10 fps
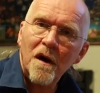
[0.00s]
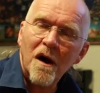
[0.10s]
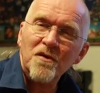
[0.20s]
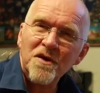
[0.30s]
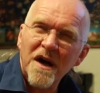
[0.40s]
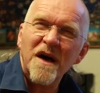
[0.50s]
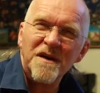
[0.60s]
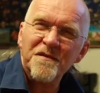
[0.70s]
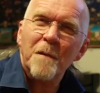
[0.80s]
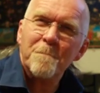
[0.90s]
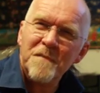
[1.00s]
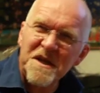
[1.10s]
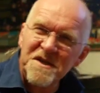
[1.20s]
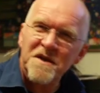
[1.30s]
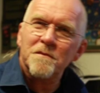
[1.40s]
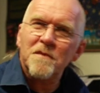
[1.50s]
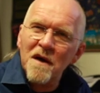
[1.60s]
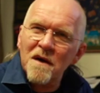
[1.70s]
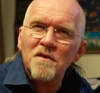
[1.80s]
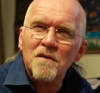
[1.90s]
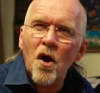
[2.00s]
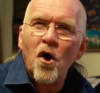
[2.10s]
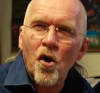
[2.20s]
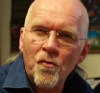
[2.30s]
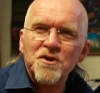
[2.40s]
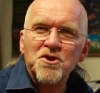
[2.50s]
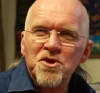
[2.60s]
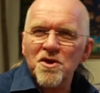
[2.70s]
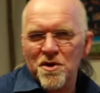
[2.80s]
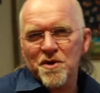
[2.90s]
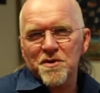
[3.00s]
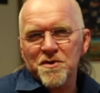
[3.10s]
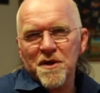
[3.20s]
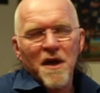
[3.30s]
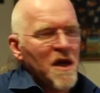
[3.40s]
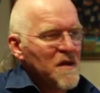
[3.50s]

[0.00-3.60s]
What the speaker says: are on a kind of medium low orange alert,